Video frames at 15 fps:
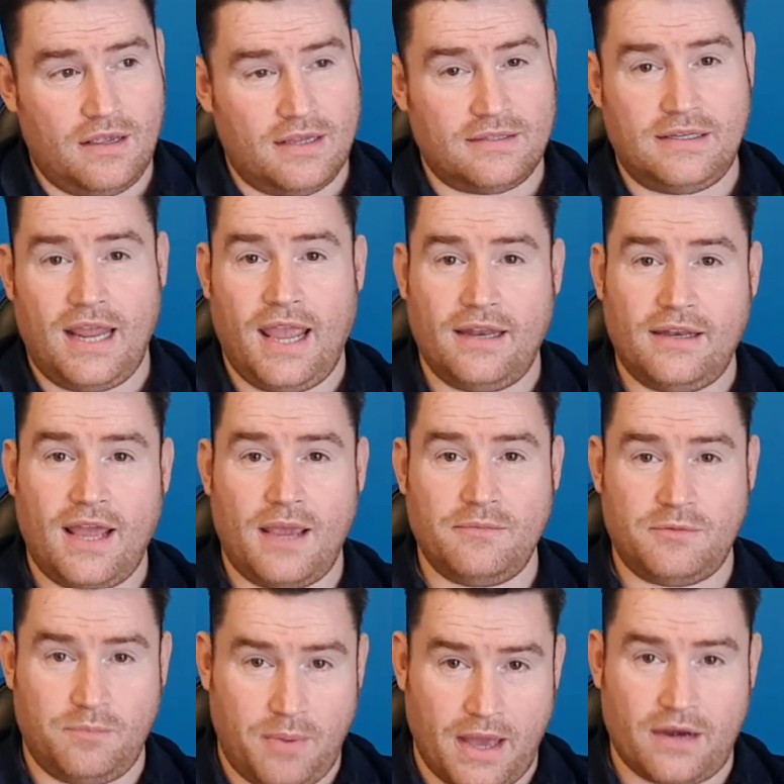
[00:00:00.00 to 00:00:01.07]
is 10
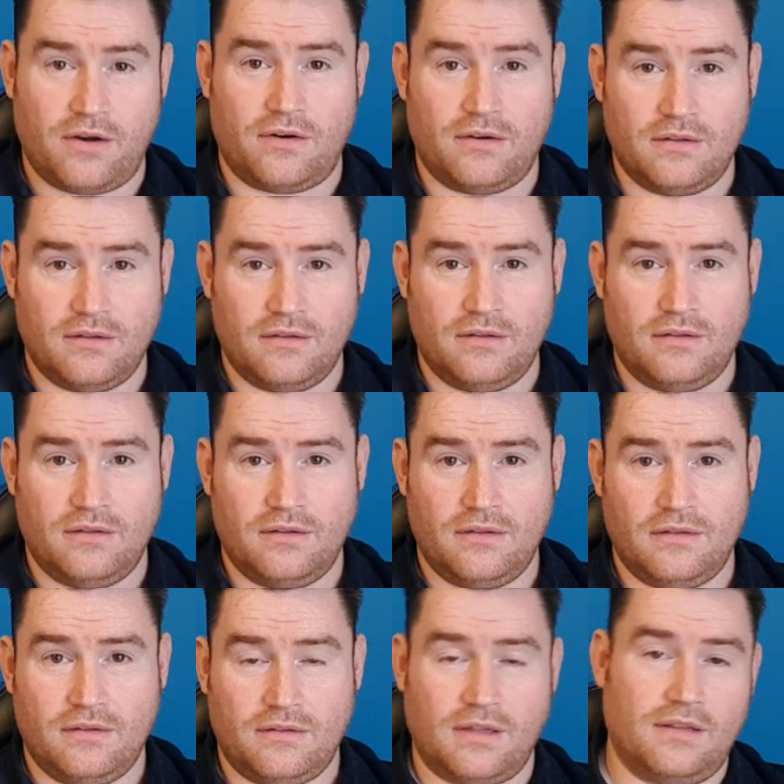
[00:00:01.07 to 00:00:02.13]
times better
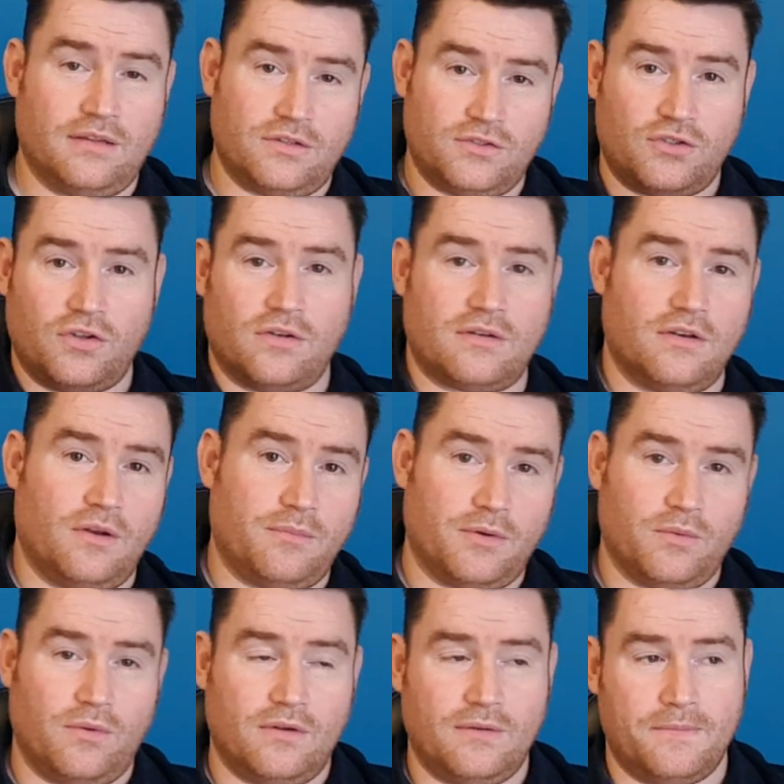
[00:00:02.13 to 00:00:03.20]
than the consultant
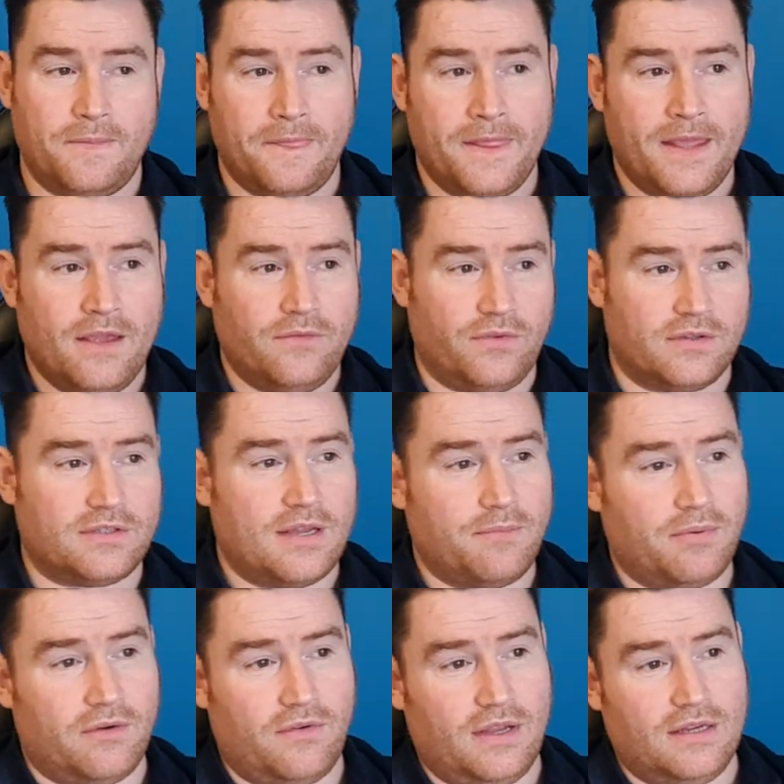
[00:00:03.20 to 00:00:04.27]
number one for the
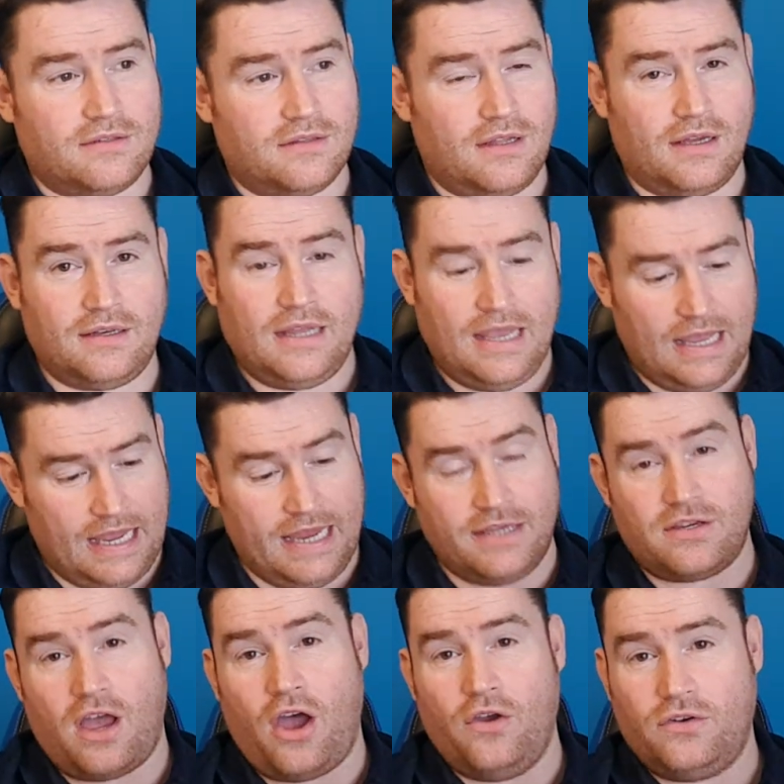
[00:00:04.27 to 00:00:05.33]
simple reason that
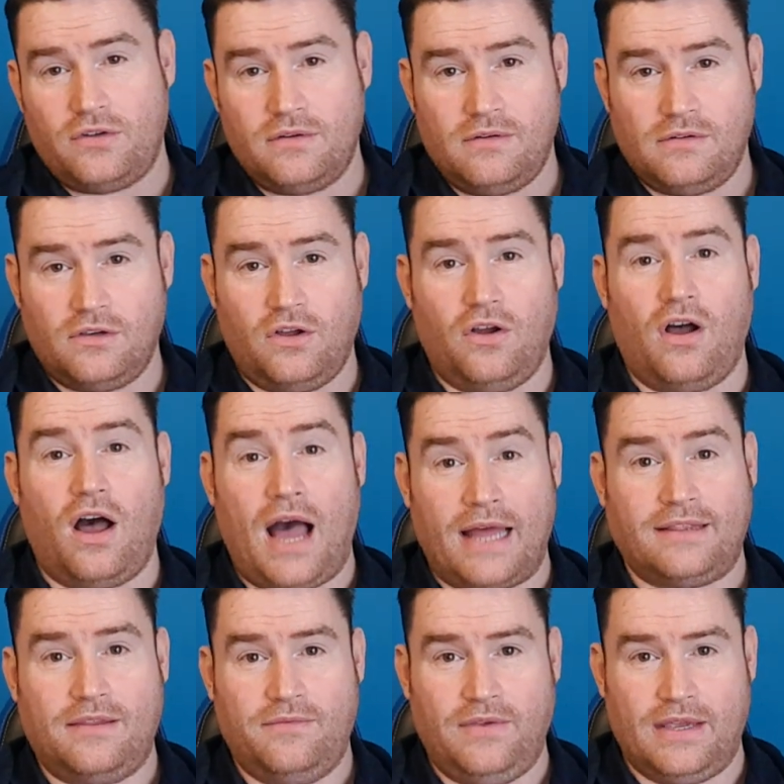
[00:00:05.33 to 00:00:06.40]
he's out
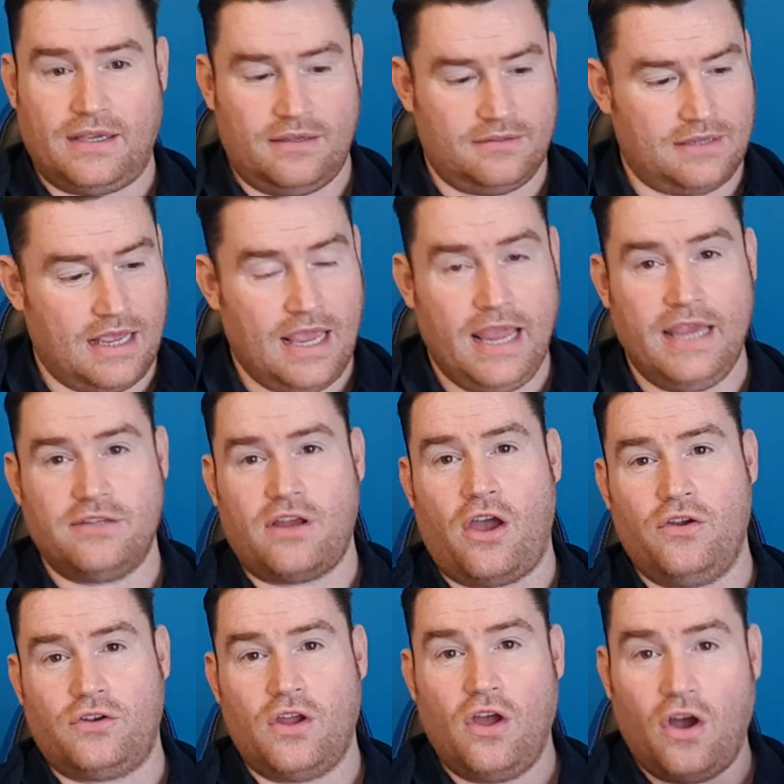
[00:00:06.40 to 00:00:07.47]
at the vehicles, he's
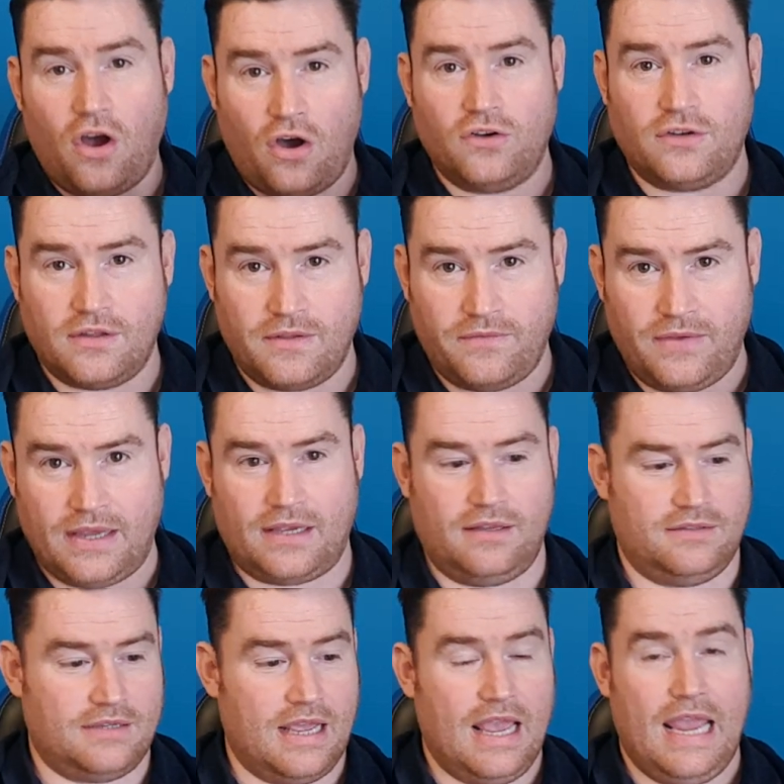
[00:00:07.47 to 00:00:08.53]
out under the
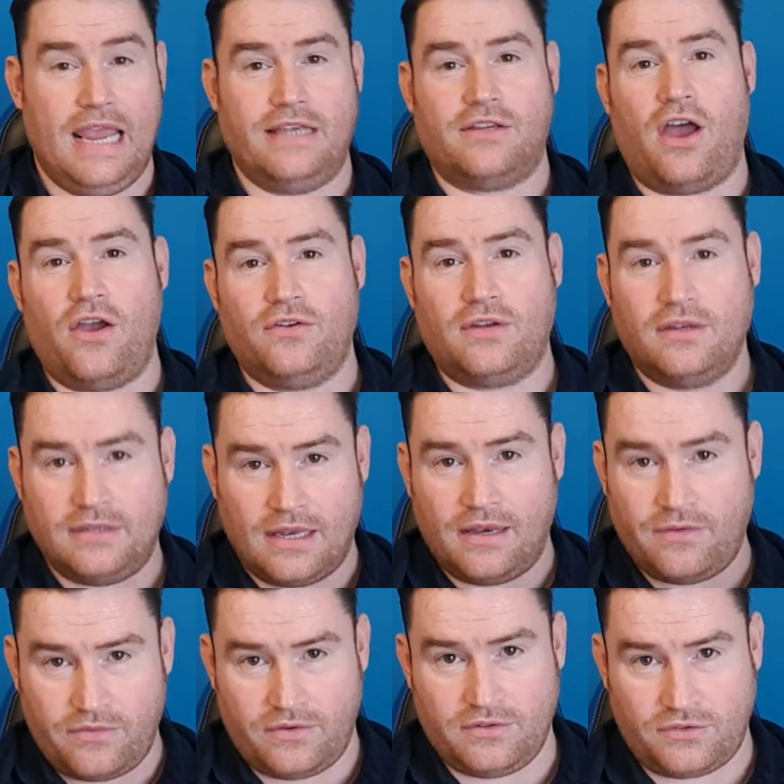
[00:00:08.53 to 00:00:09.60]
vehicles, he's out
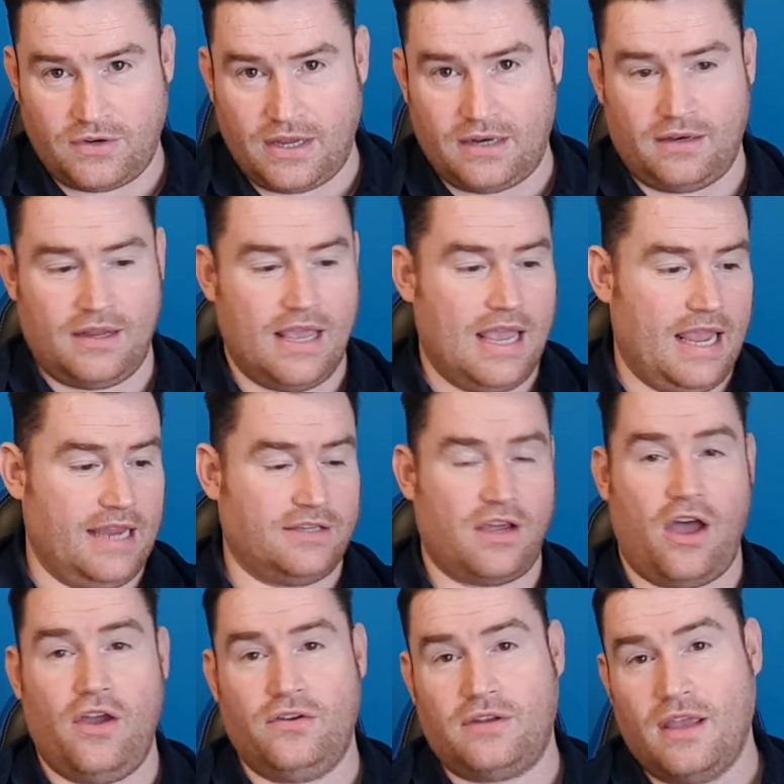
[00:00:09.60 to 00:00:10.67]
delivering training,
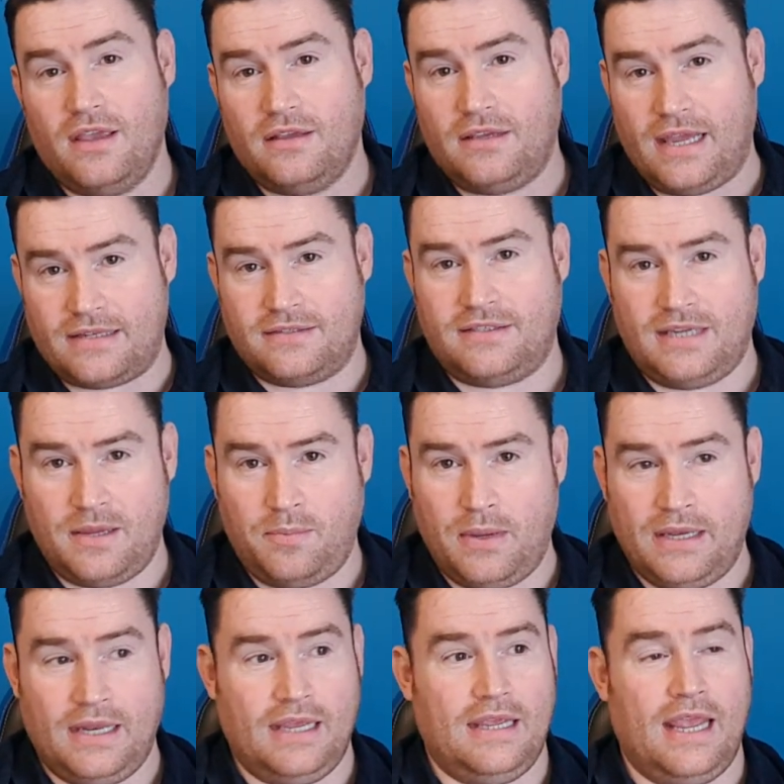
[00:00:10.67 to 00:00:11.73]
he's out getting
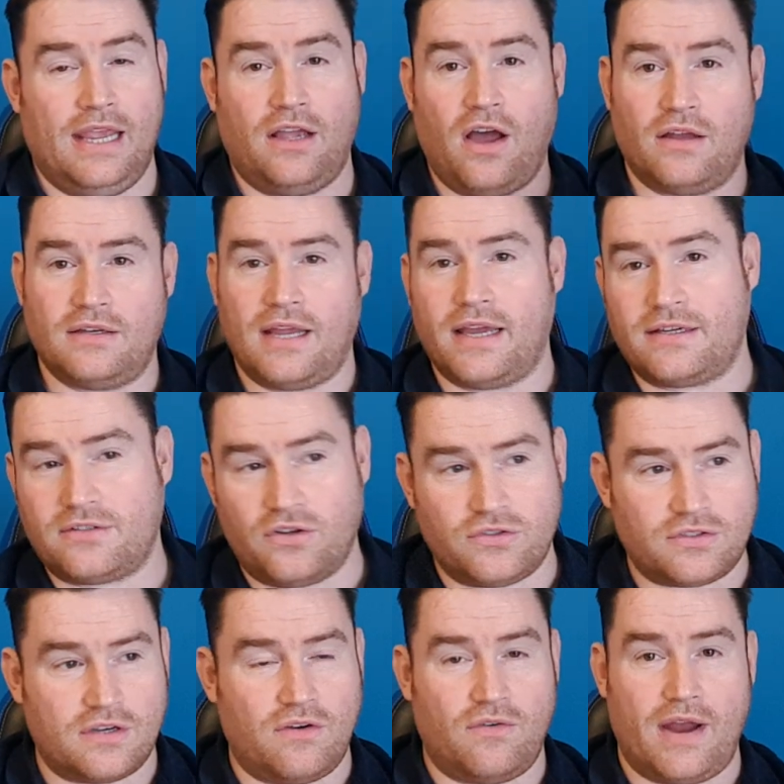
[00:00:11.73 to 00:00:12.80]
CPD. He contacts
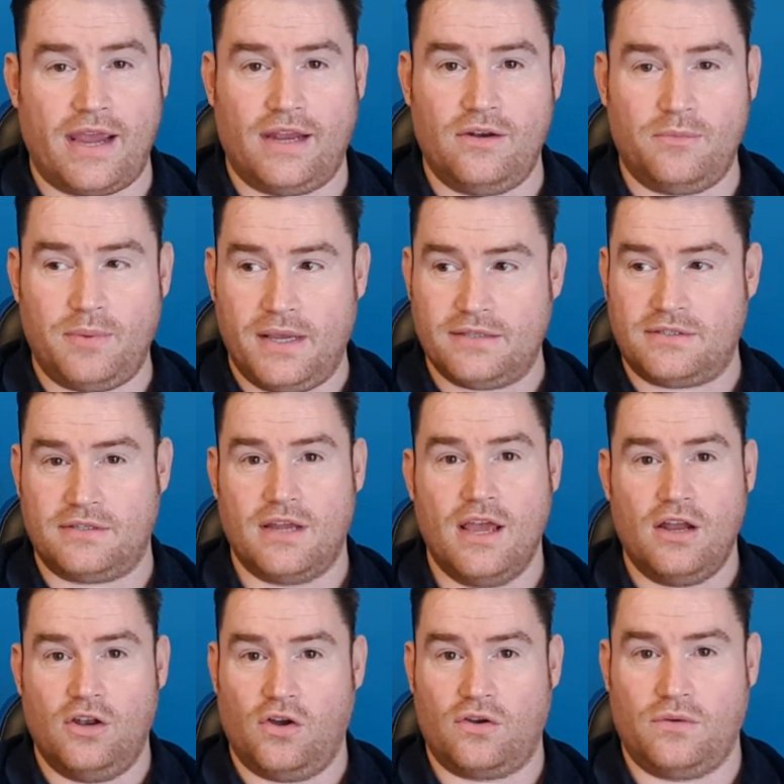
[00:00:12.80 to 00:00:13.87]
us on a regular basis
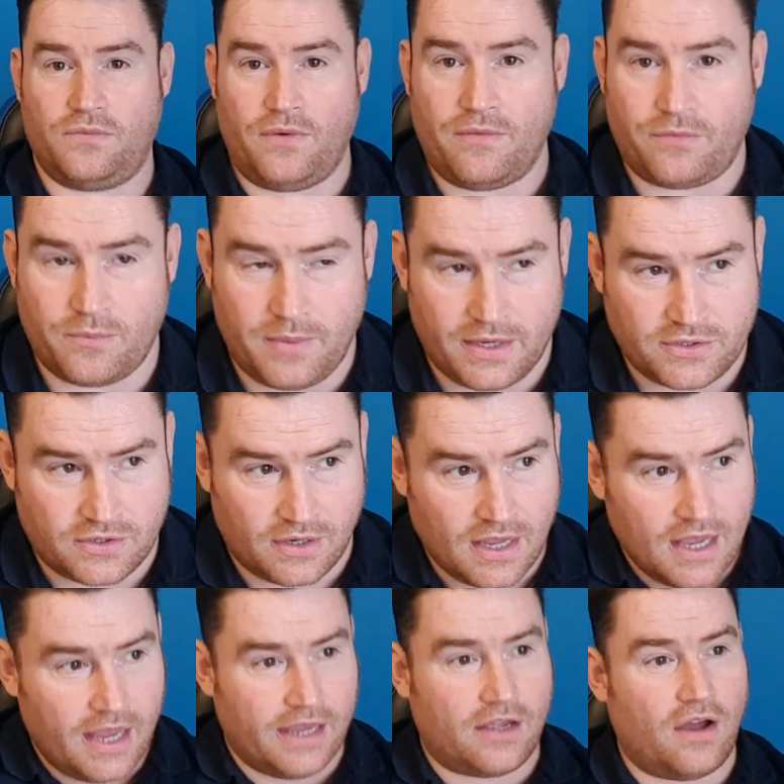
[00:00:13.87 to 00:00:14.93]
looking for information,
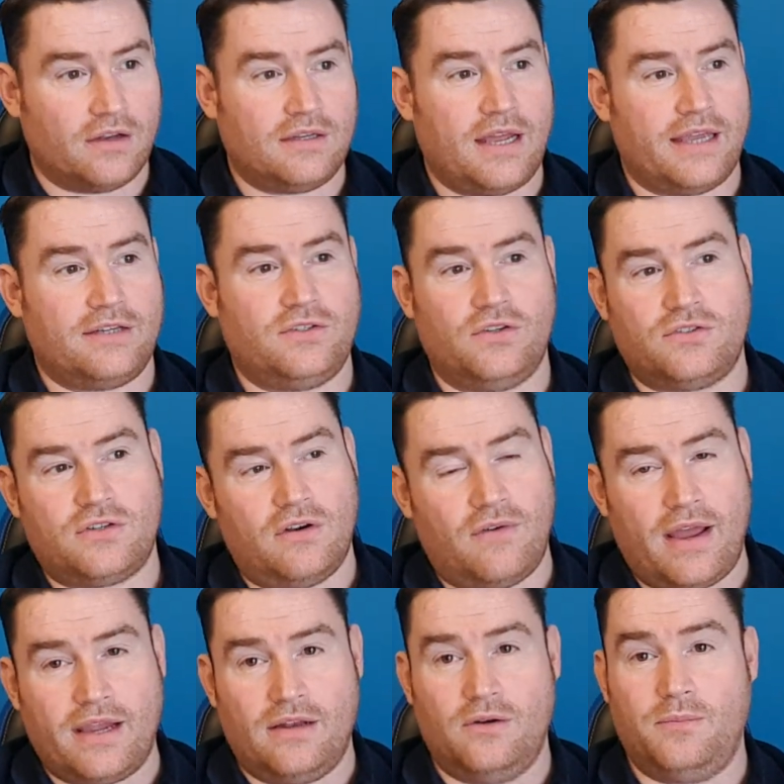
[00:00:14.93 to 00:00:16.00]
he contacts us on a
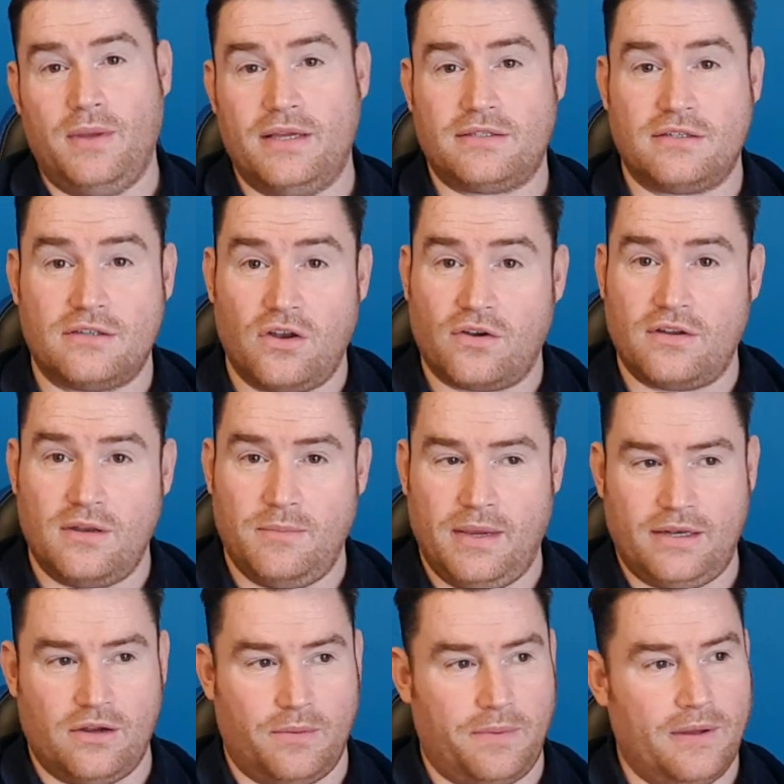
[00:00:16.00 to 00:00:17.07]
regular basis looking to
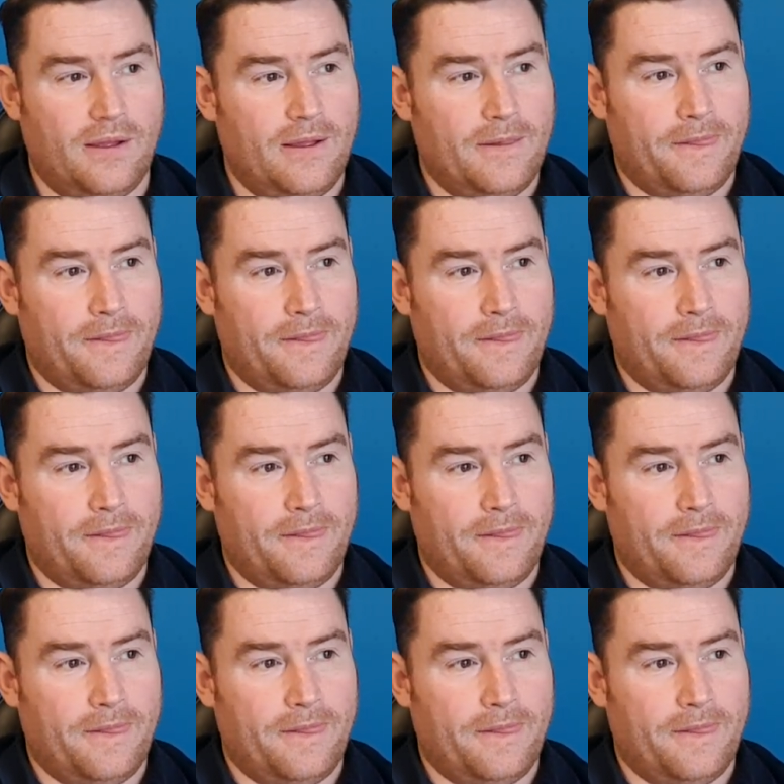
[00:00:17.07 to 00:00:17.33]
meet up.